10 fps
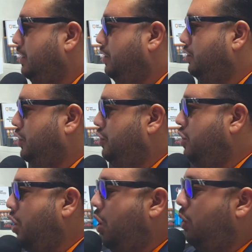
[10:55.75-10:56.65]
so you
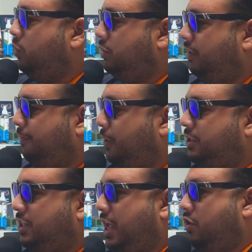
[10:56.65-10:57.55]
owe the
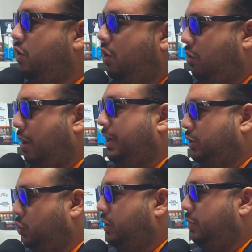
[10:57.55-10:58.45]
first day, you owe about
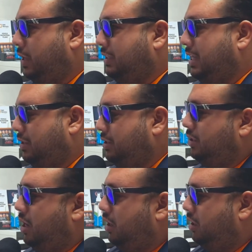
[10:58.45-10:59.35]

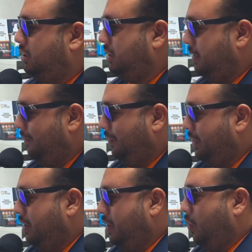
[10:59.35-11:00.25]
$21,000.
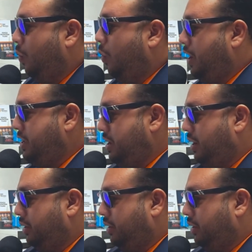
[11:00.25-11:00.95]
1 year,